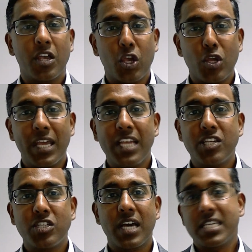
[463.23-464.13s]
You need
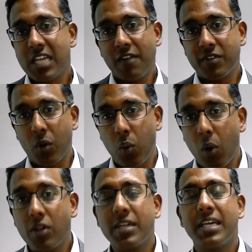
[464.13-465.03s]
to chase after
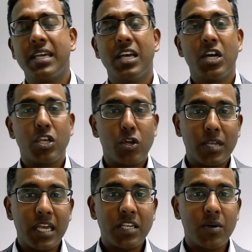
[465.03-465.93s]
quality. You
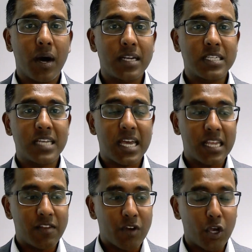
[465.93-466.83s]
need to understand
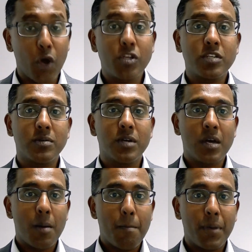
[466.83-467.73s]
that if you're going to
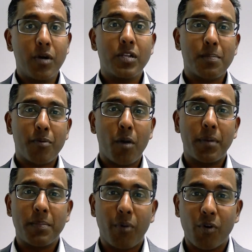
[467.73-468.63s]
build a
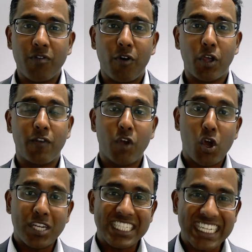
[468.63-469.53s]
property portfolio, if you're
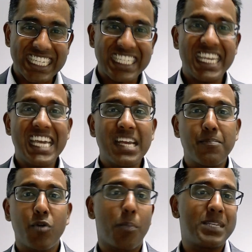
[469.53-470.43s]
gonna succeed
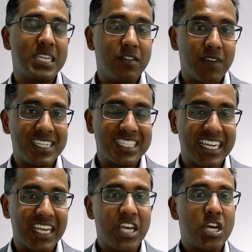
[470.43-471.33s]
at property
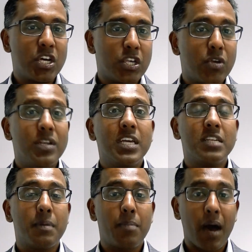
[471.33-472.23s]
investing, you need
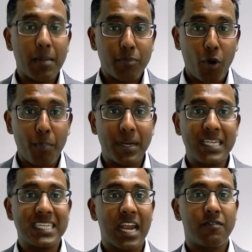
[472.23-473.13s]
to be buying
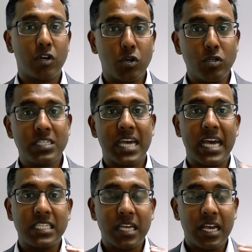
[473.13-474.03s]
properties that have a good
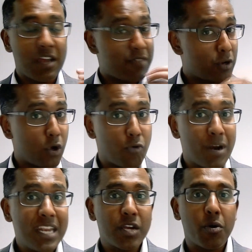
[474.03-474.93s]
chance, if they're not
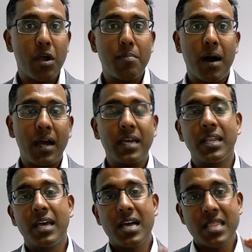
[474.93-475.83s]
already in a growing market,
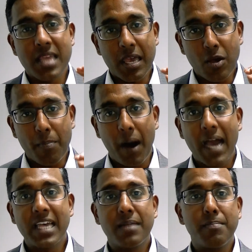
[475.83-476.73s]
that you're
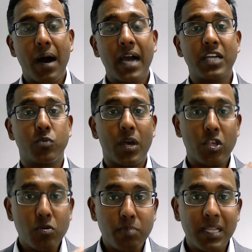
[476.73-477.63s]
buying in markets where
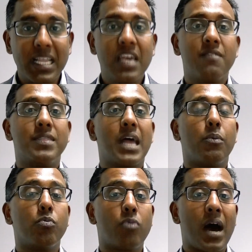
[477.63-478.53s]
you believe they
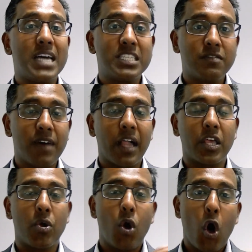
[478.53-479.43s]
will rise in
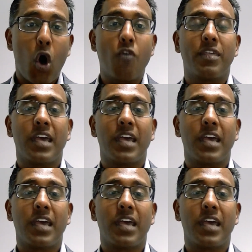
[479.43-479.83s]
value over the